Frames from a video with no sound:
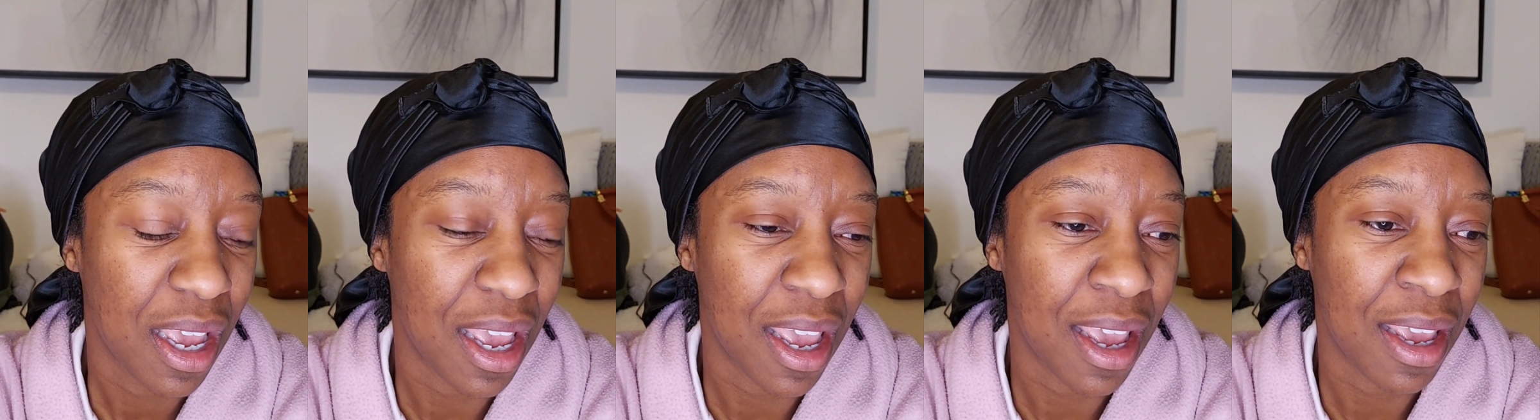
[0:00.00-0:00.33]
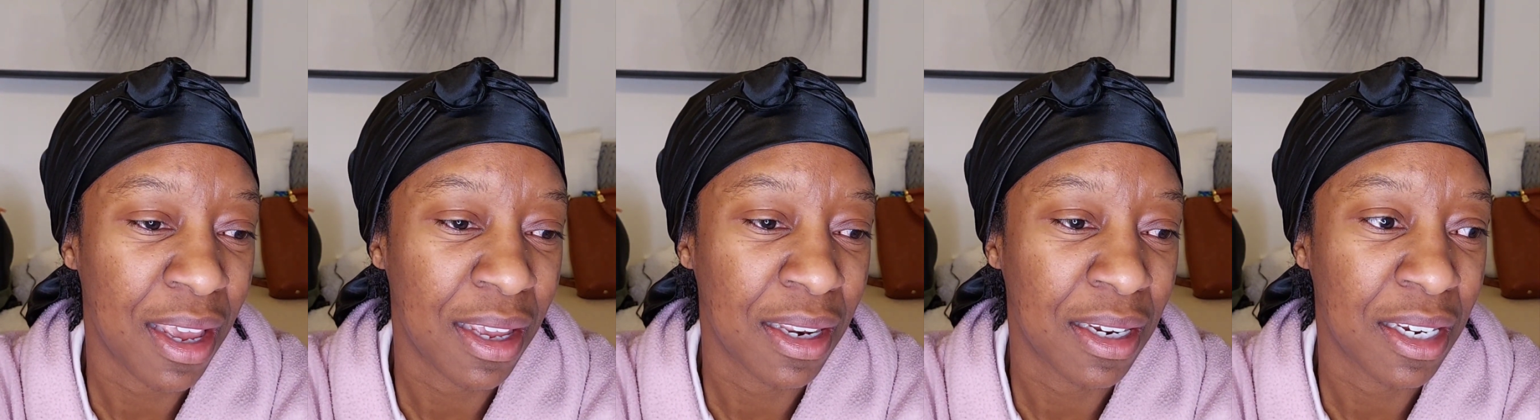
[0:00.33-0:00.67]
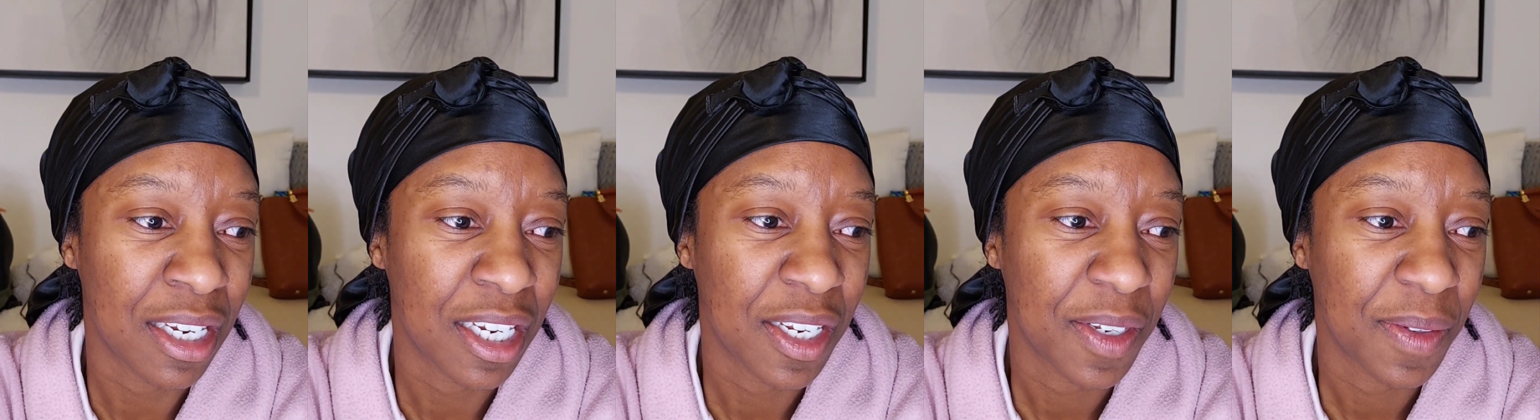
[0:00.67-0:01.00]

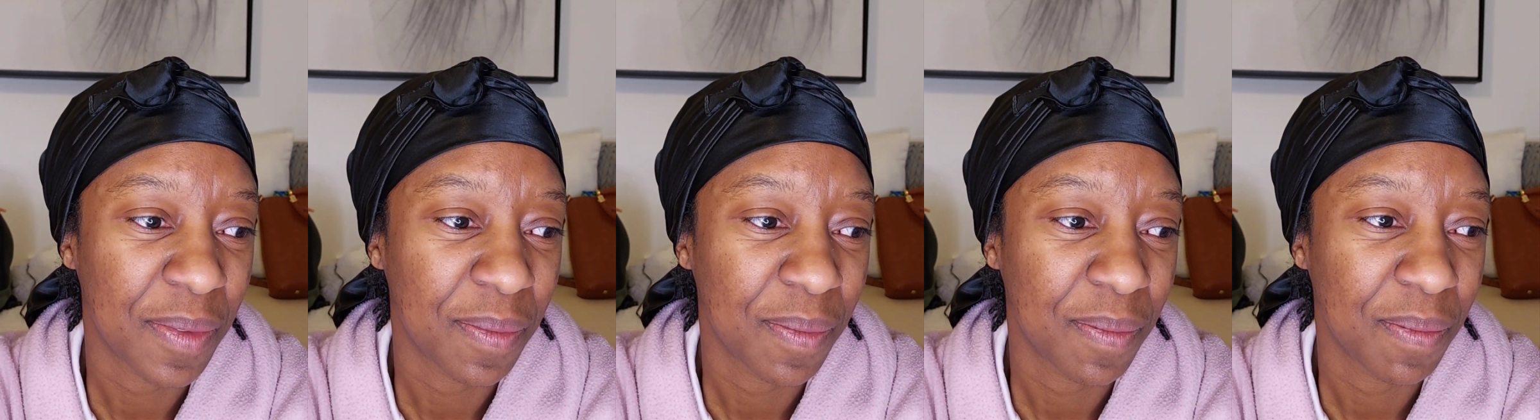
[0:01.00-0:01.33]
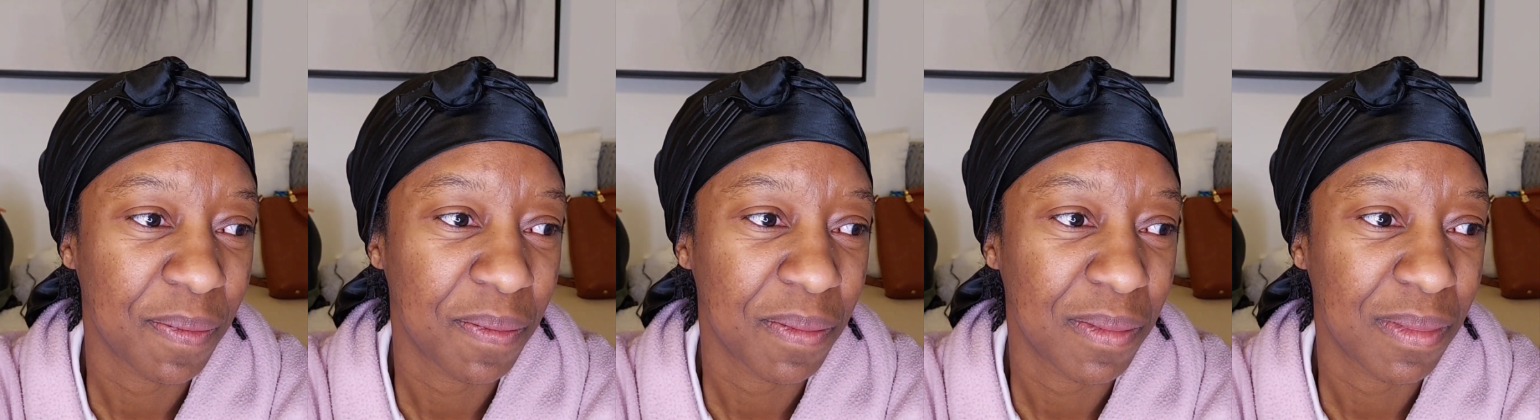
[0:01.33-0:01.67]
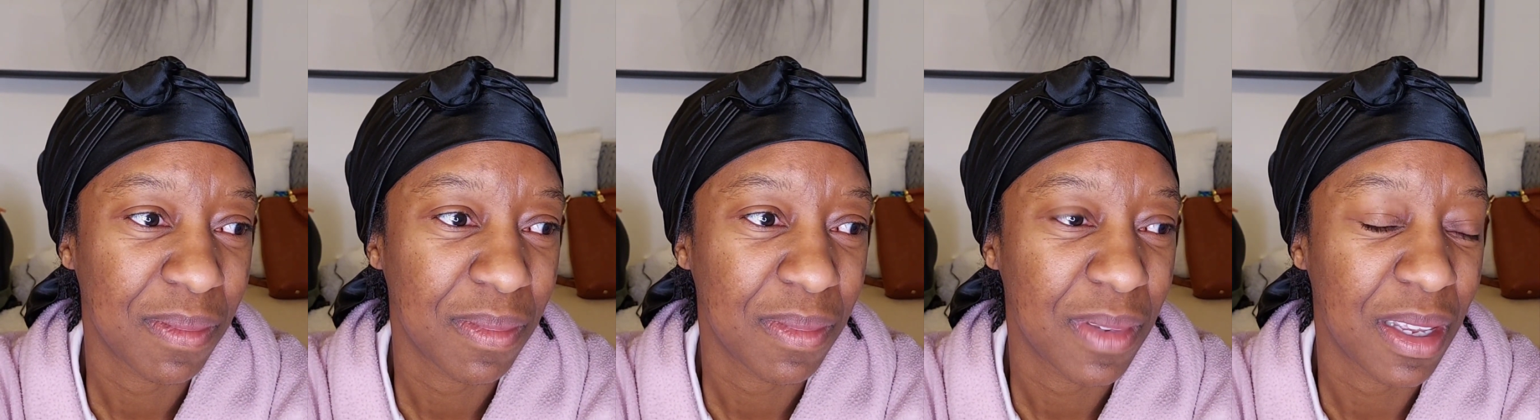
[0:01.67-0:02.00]
And
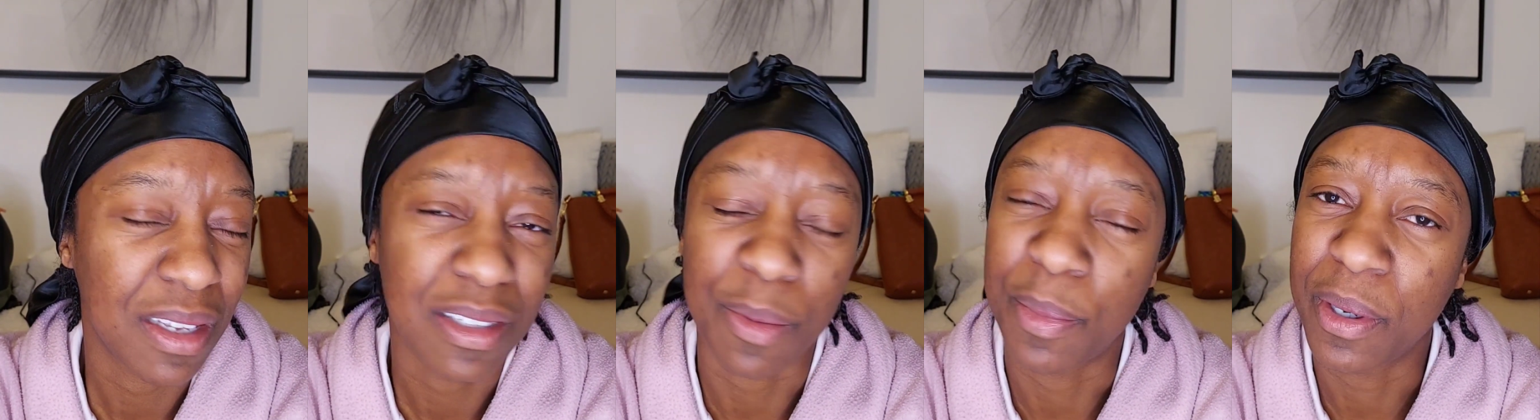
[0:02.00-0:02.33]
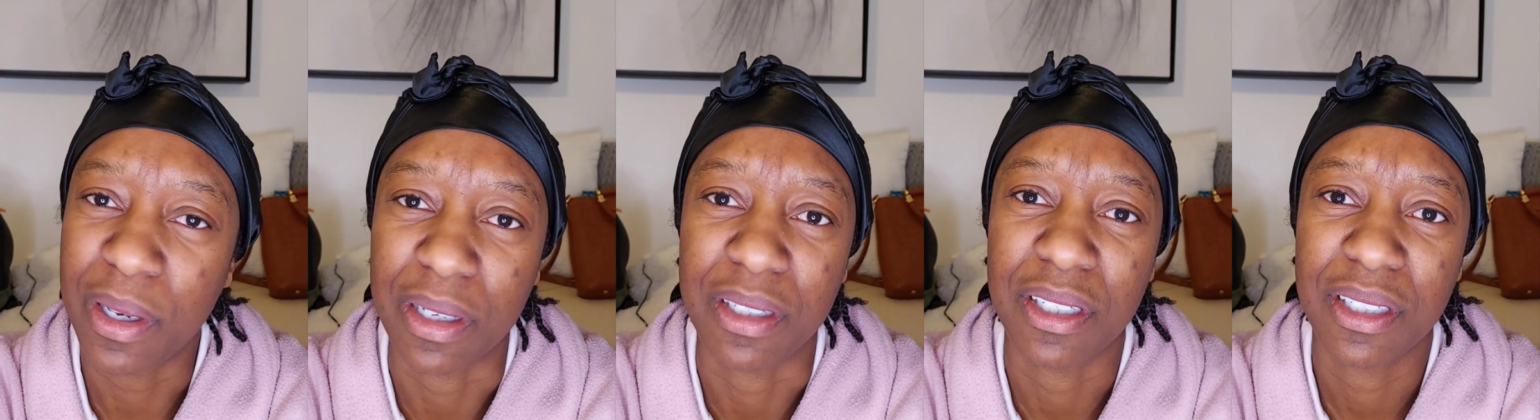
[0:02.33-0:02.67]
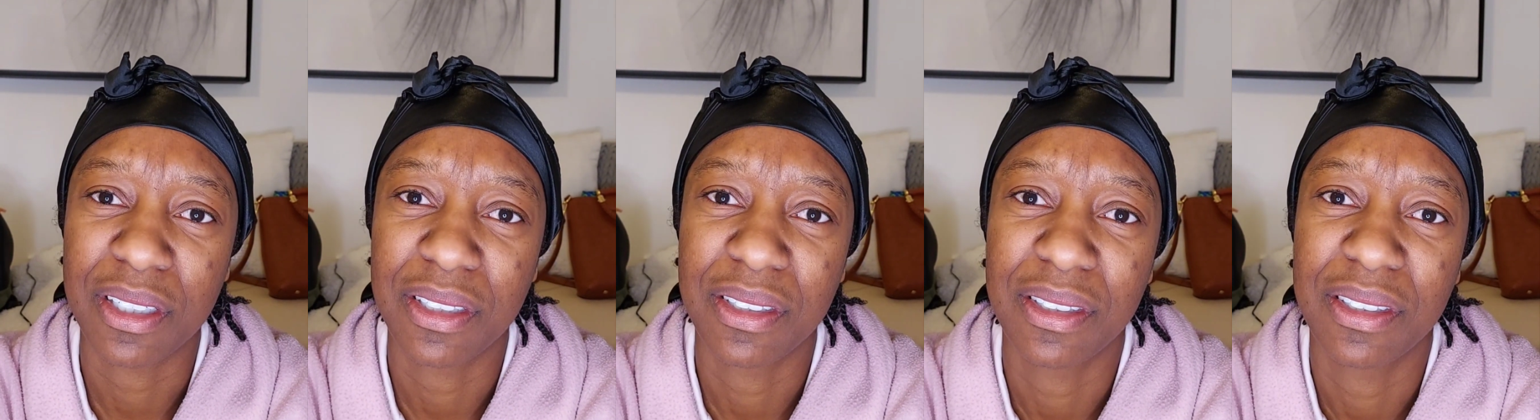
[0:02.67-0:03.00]
it's a
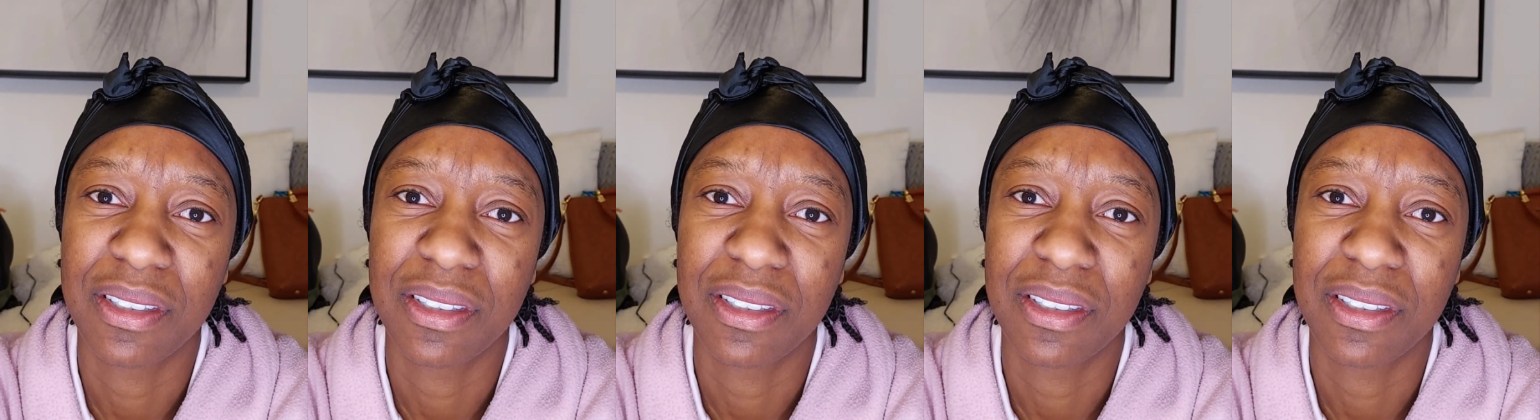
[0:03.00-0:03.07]
push.